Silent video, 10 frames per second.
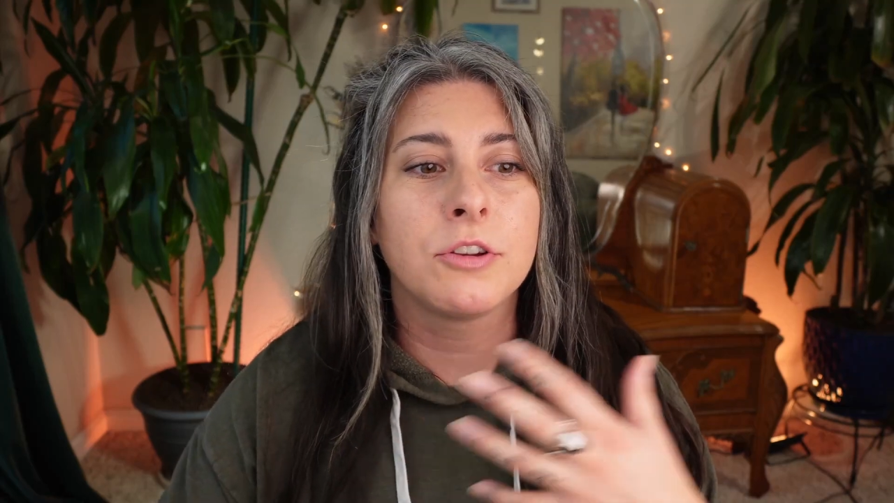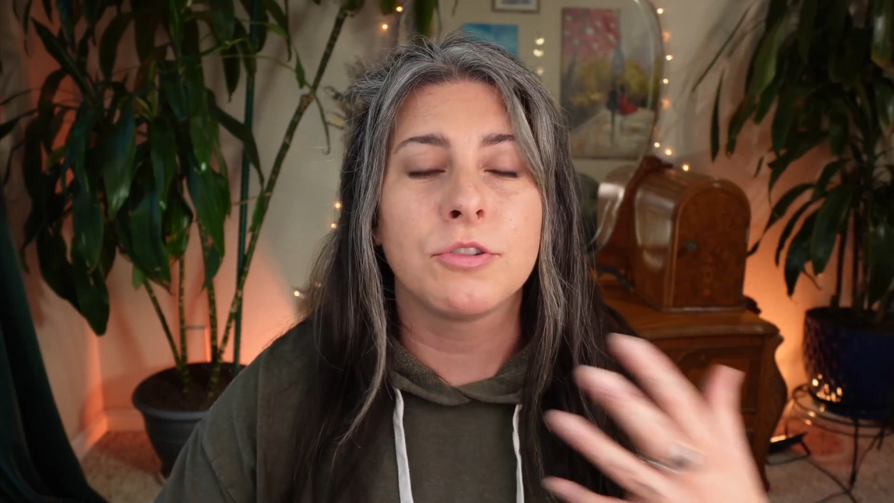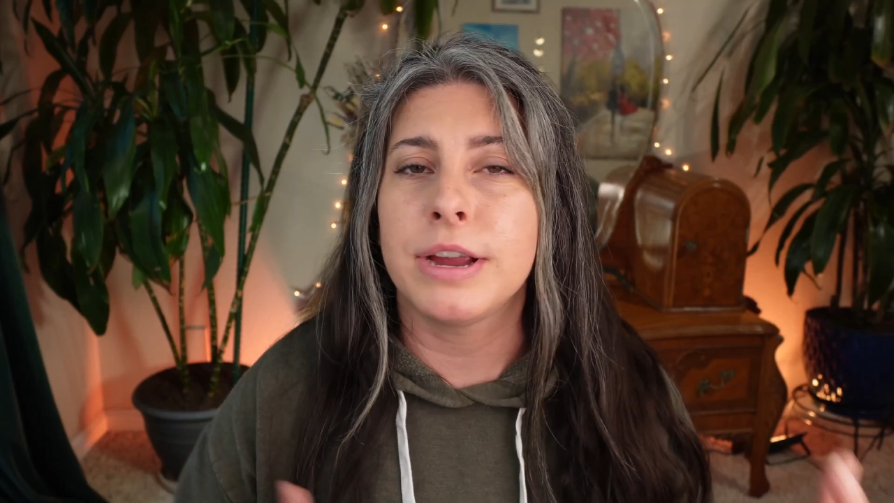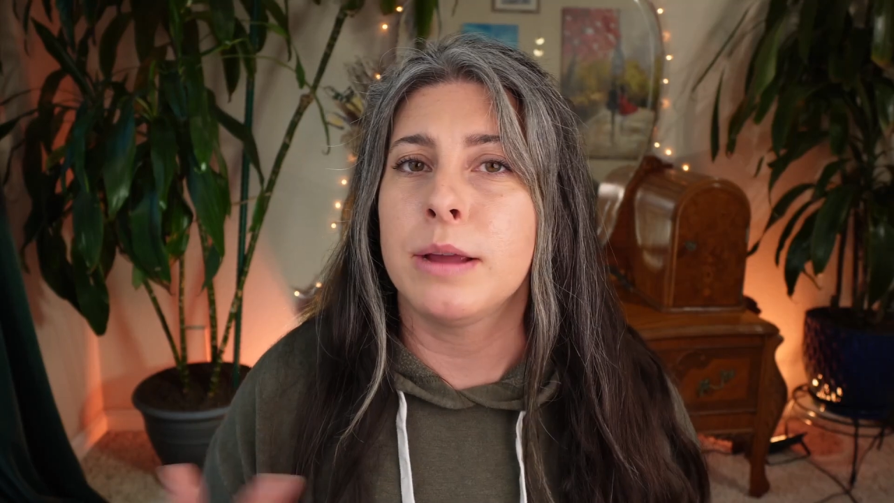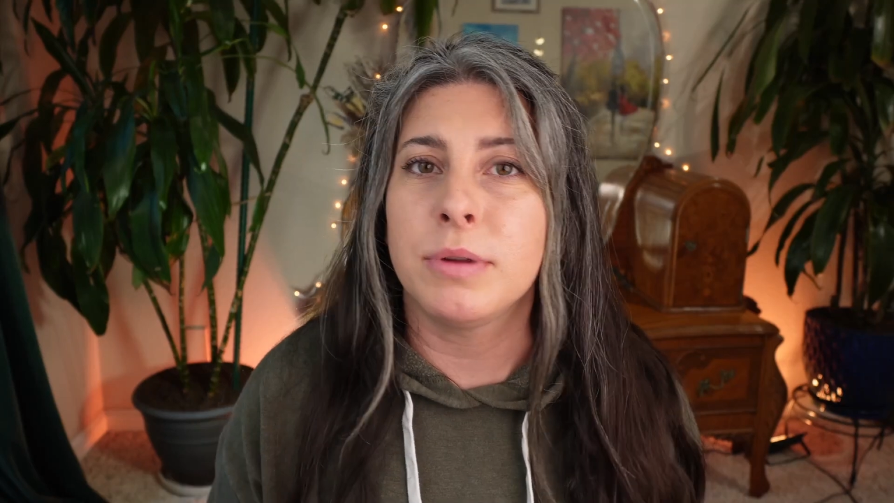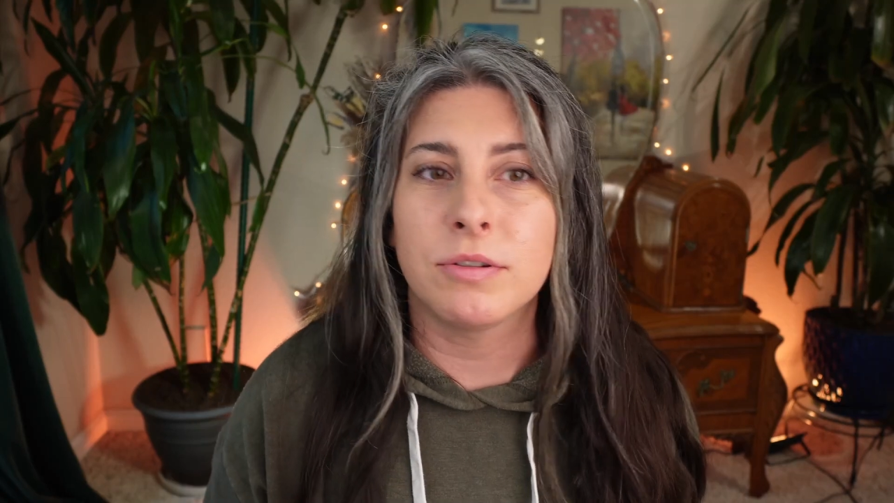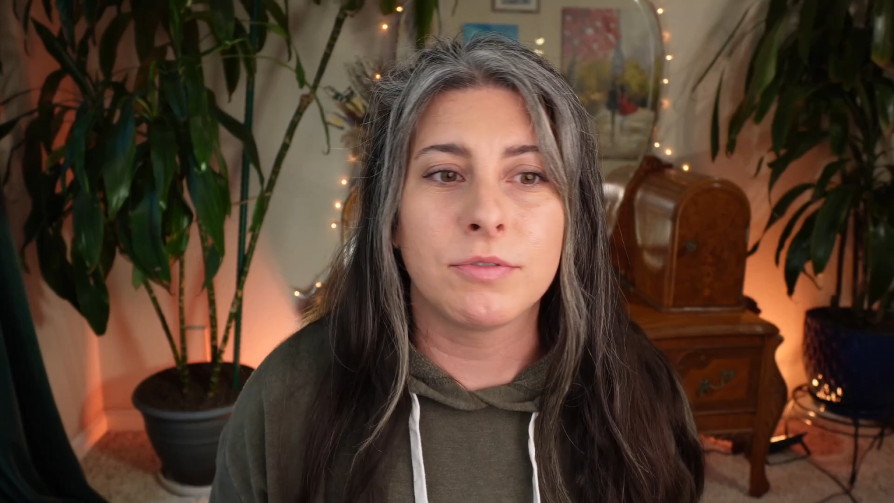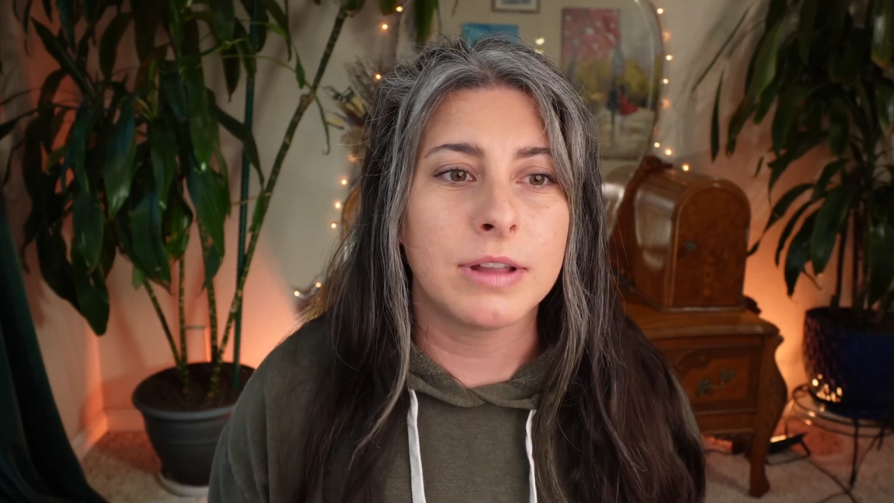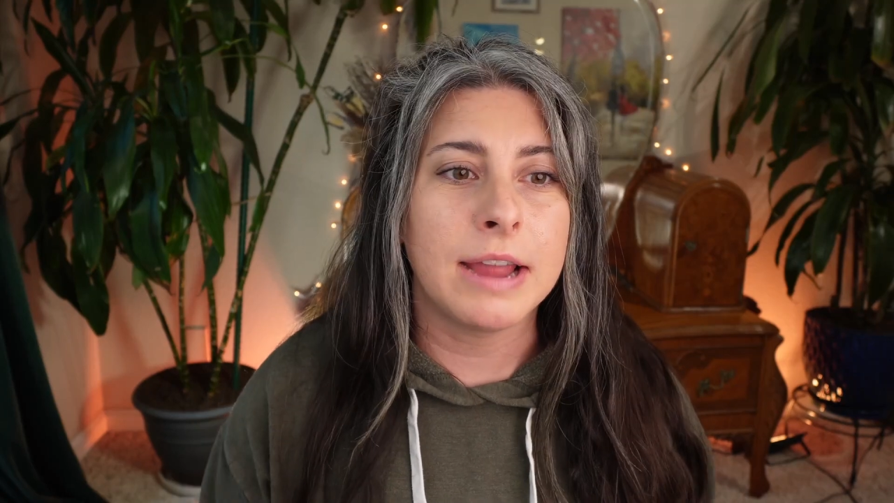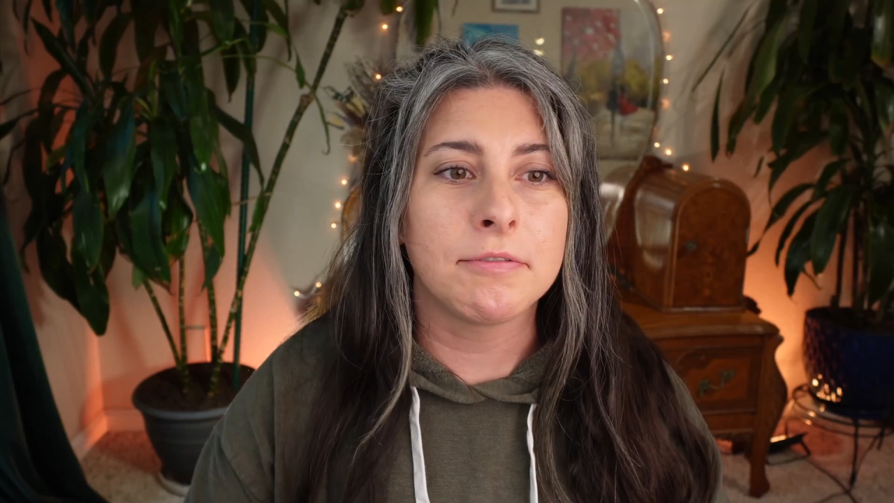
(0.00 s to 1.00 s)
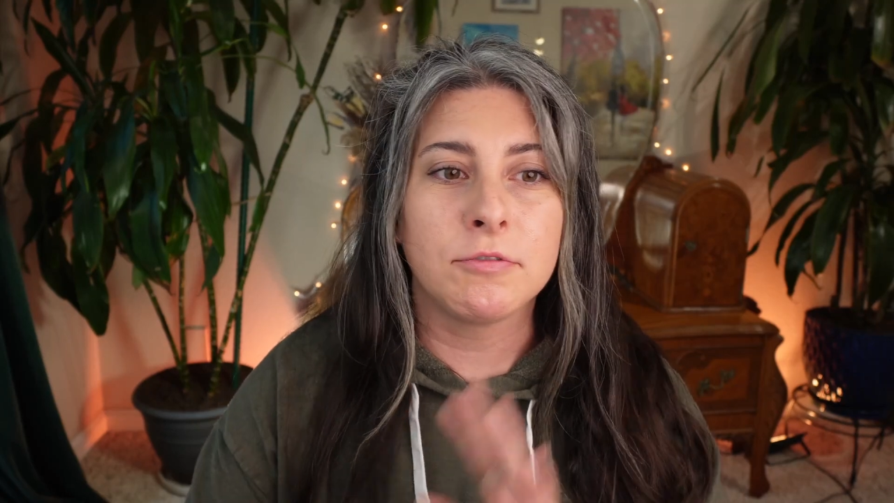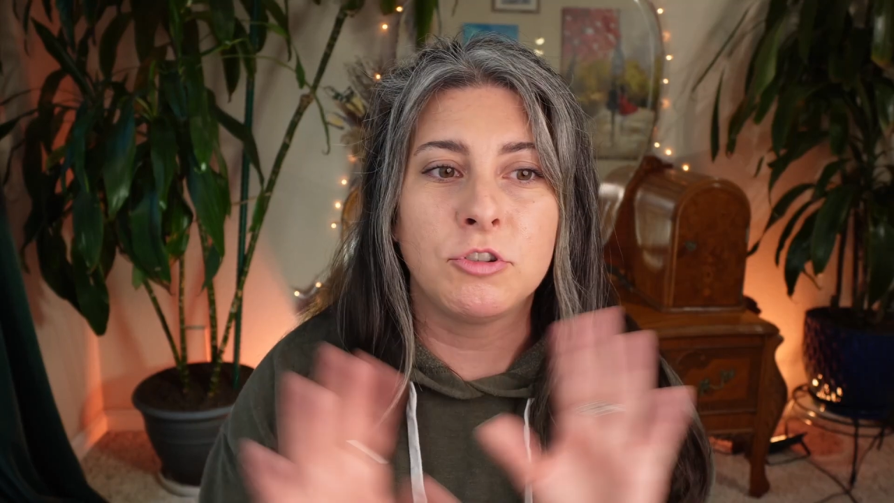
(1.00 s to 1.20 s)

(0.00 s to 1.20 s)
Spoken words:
and create a beautiful life.